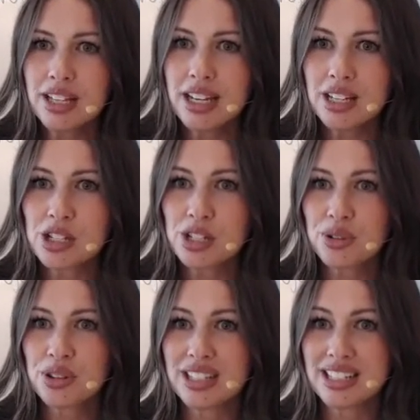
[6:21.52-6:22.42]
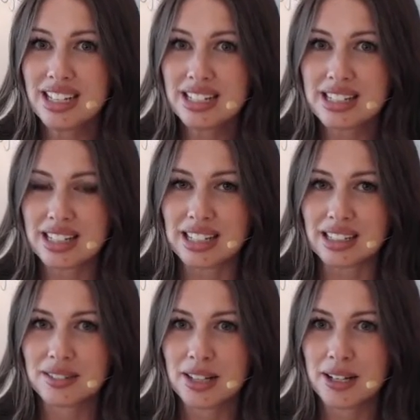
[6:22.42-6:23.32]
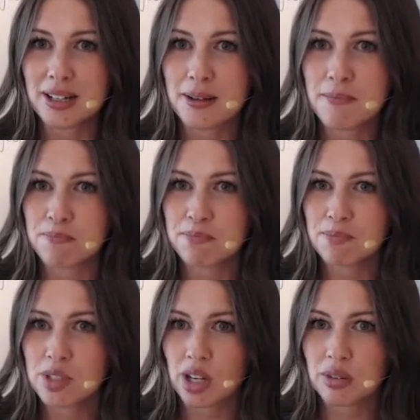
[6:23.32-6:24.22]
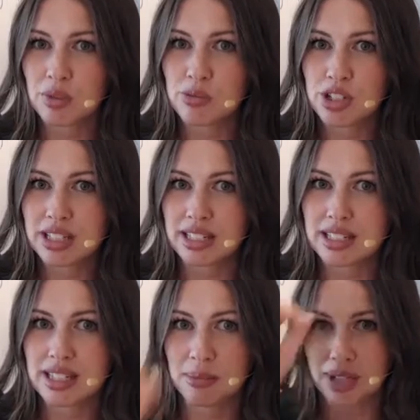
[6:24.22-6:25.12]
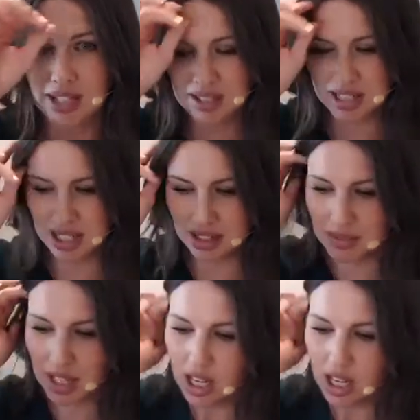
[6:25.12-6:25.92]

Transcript: Okay, so the next thing, sorry, I'm just letting somebody else in.